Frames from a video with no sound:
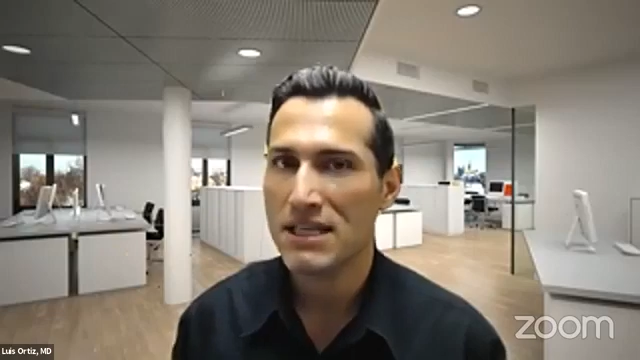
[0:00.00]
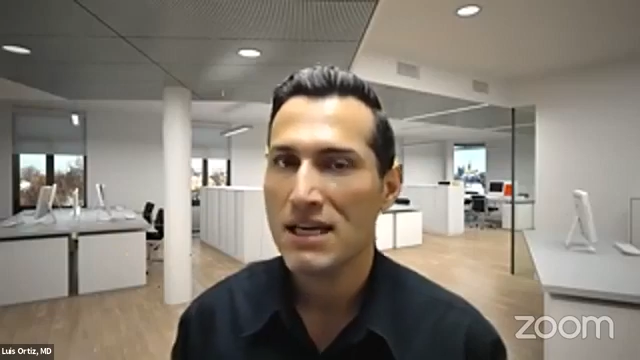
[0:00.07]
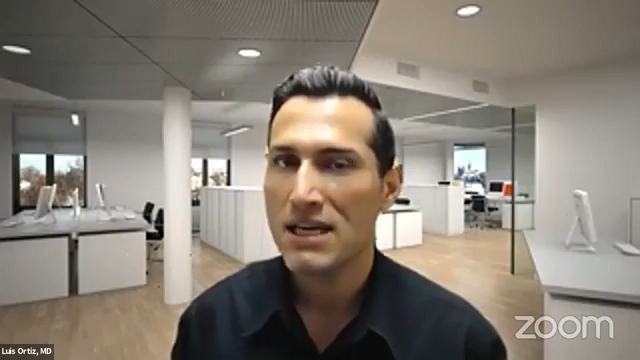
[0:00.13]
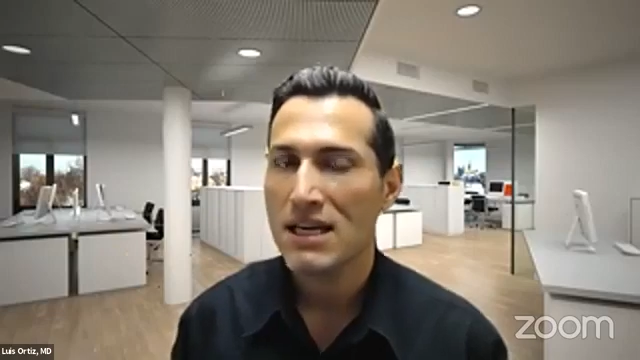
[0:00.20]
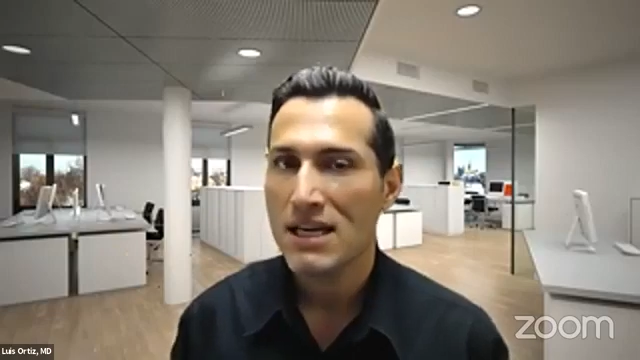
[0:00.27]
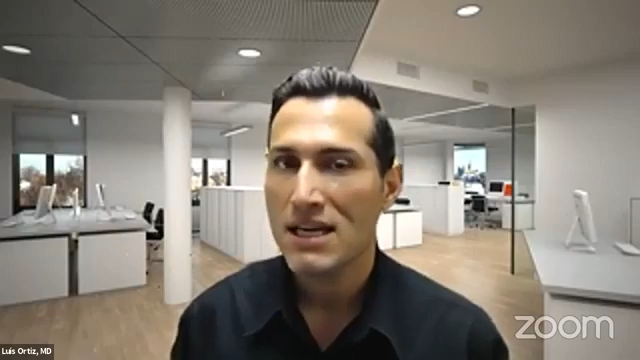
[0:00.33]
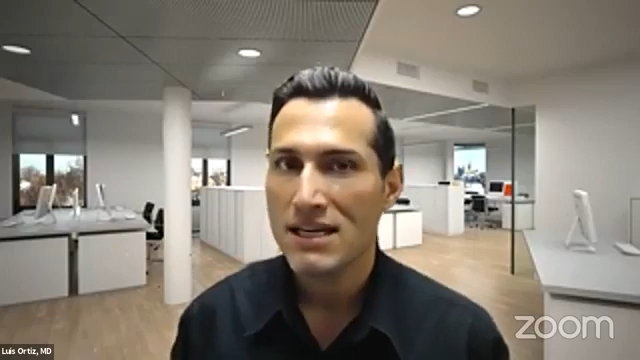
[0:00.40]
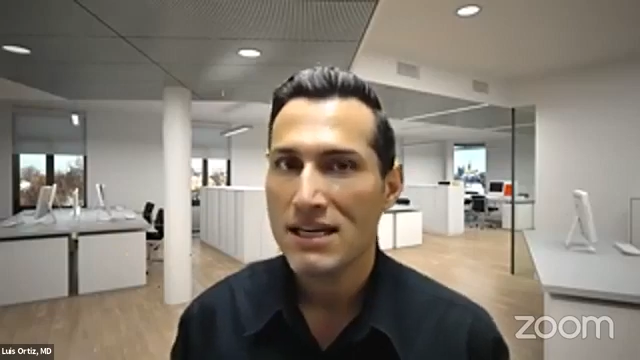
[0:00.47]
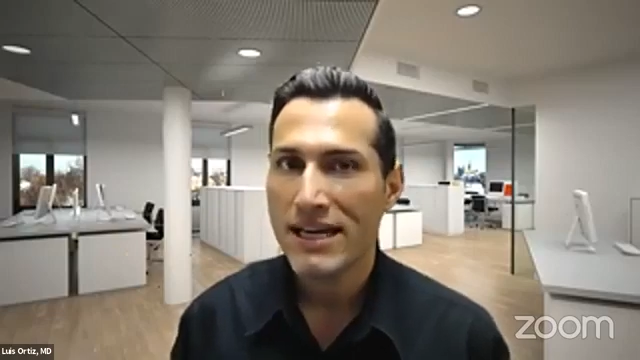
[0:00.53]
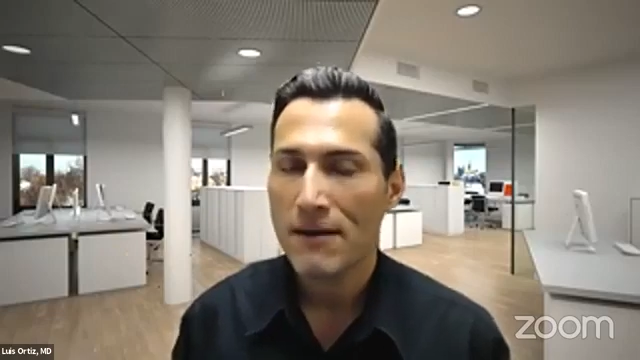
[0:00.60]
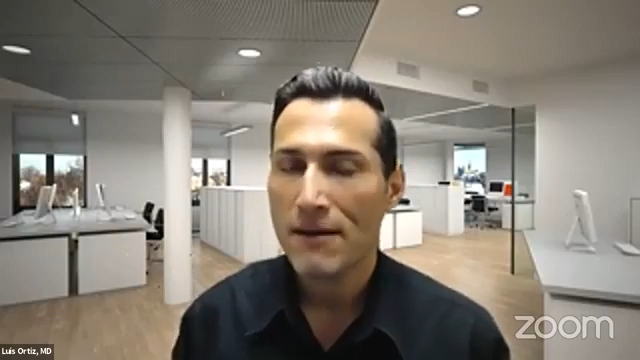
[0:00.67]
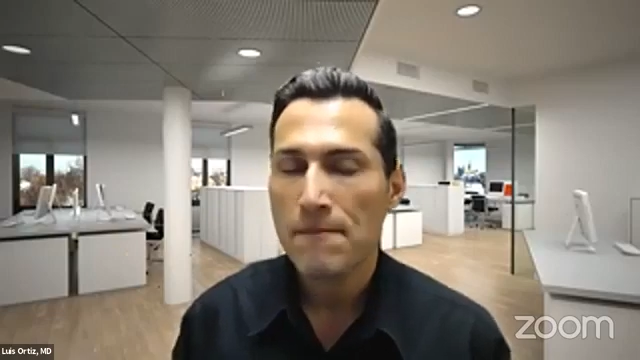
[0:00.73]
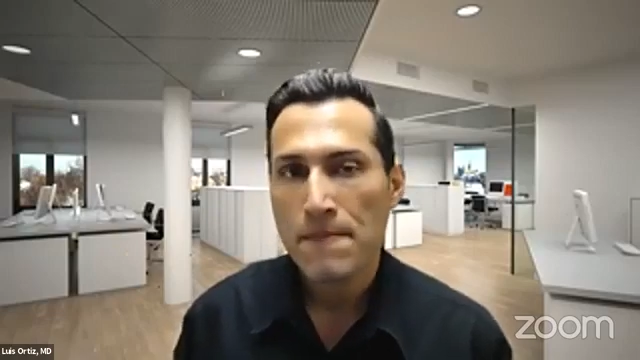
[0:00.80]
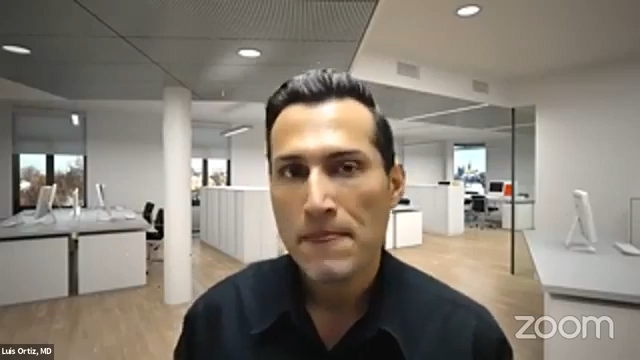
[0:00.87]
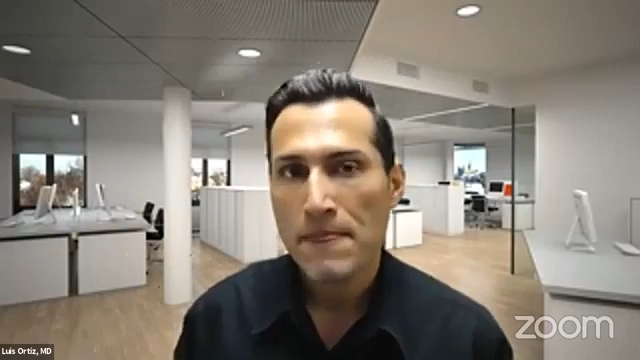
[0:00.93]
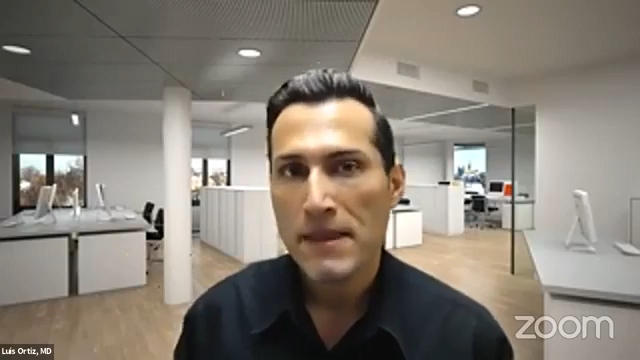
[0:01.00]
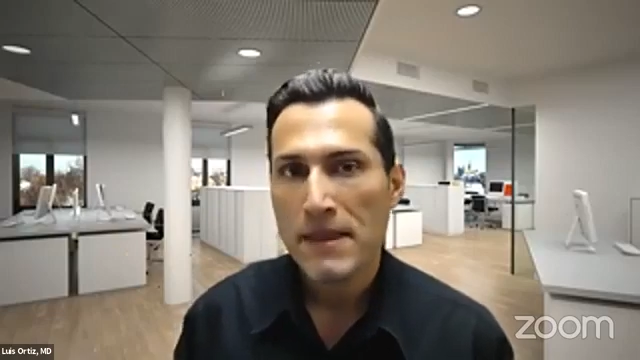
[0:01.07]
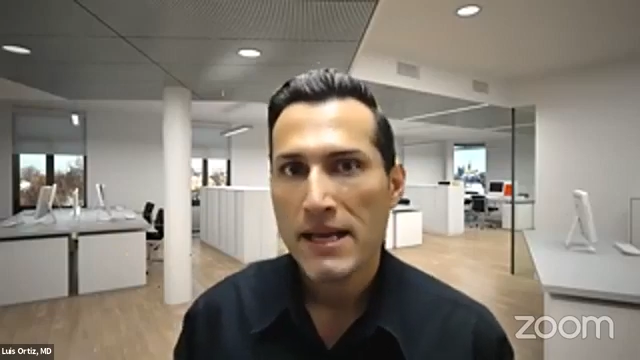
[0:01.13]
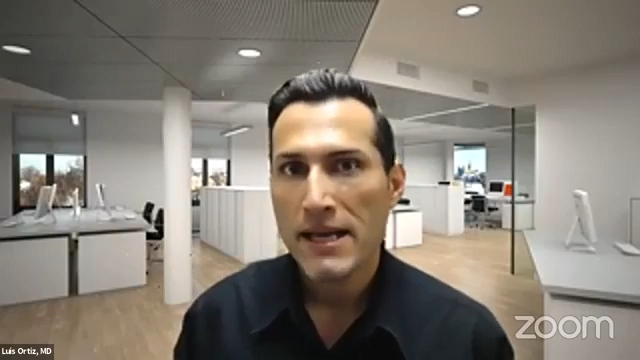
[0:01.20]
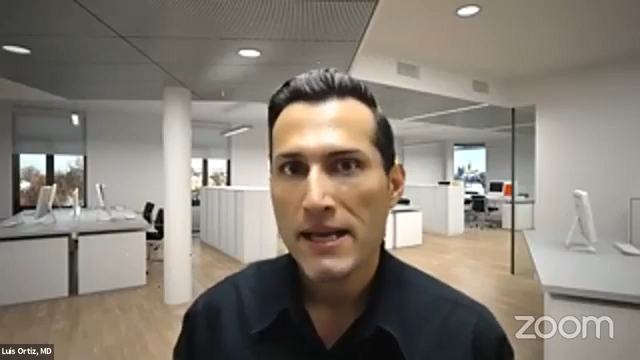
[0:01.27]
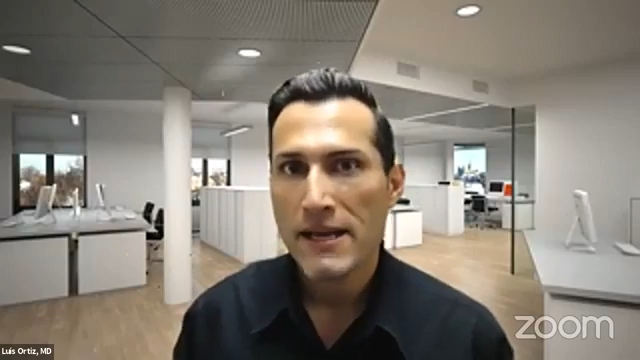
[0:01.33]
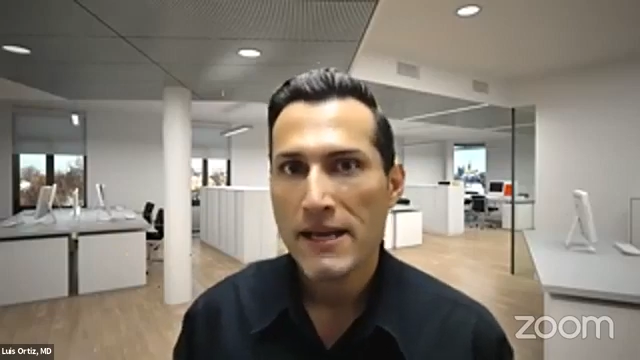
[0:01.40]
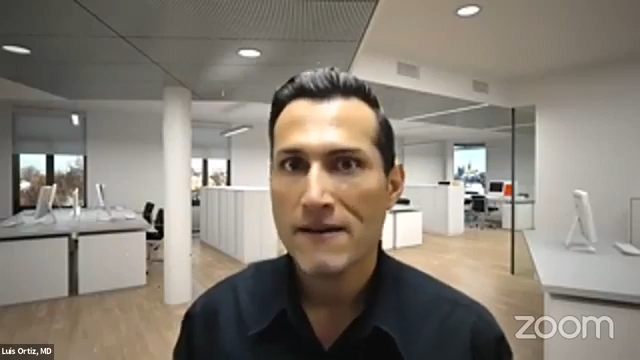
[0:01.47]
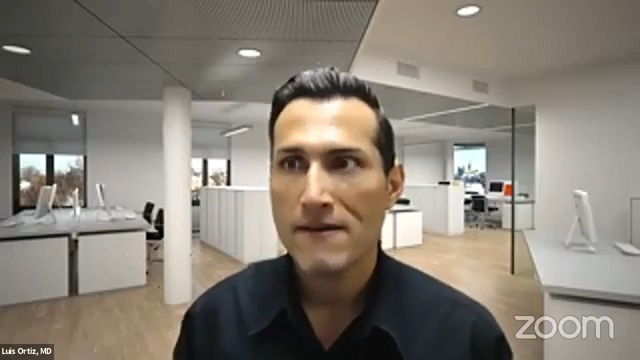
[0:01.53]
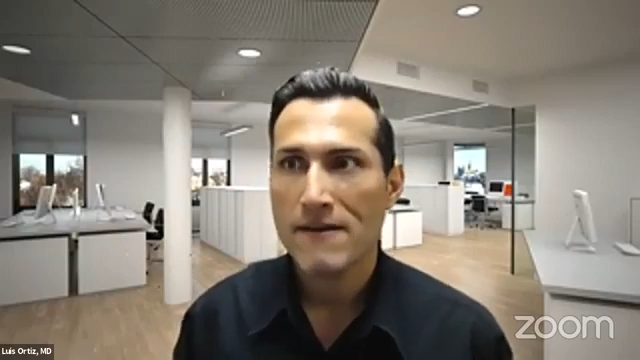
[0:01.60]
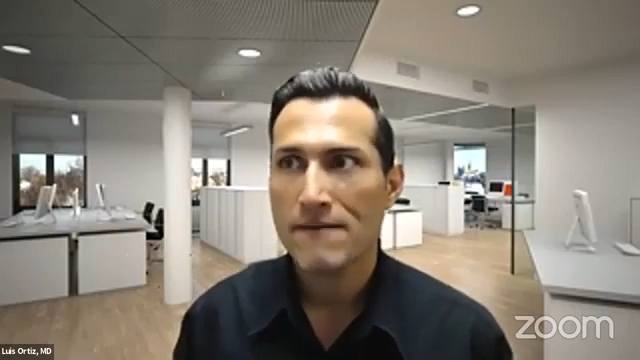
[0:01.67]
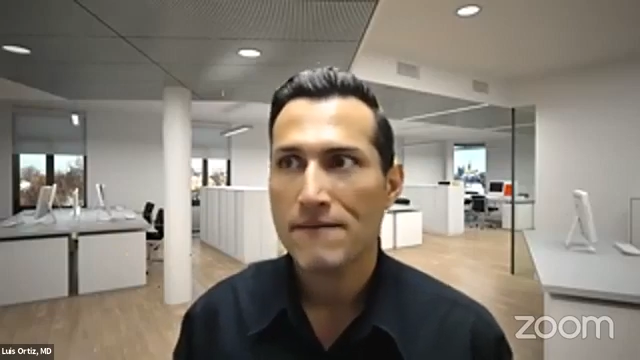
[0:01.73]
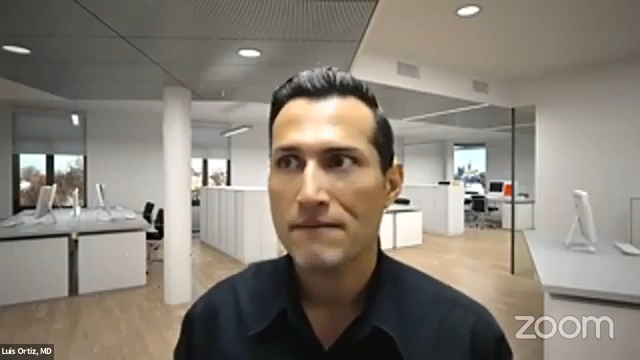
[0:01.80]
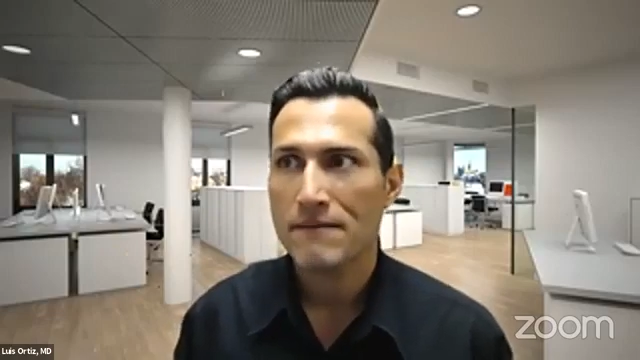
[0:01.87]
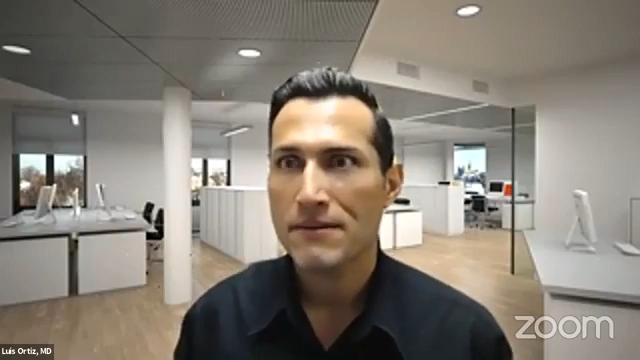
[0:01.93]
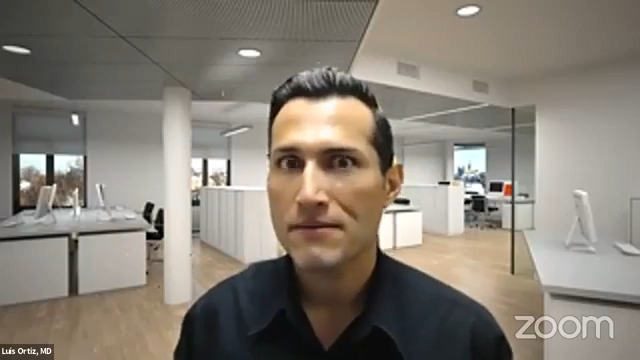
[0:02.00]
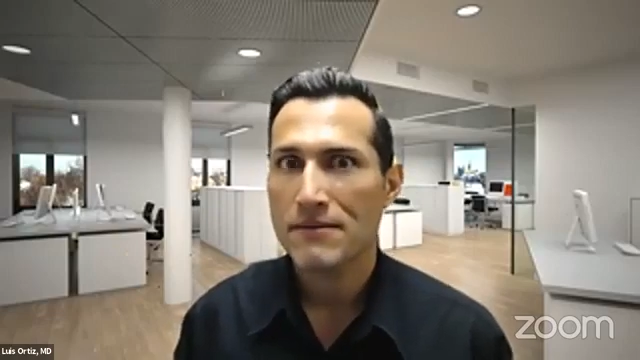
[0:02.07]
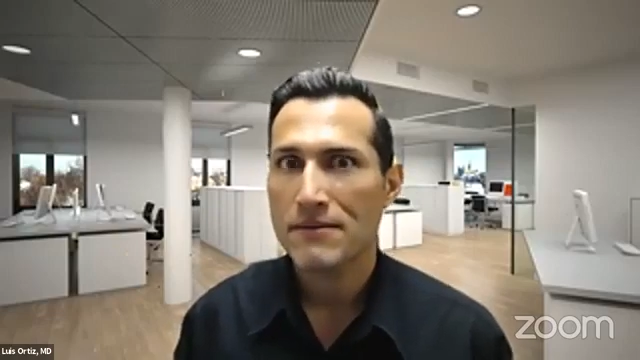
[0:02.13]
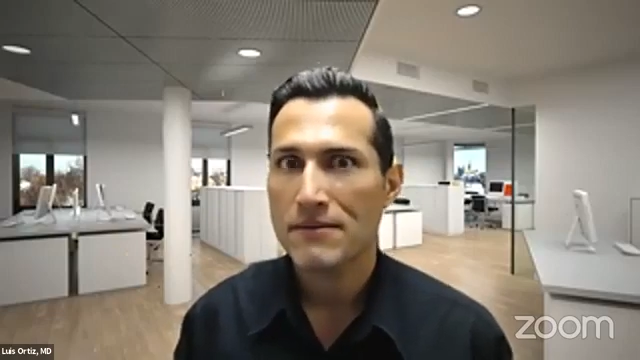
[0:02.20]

Now, if your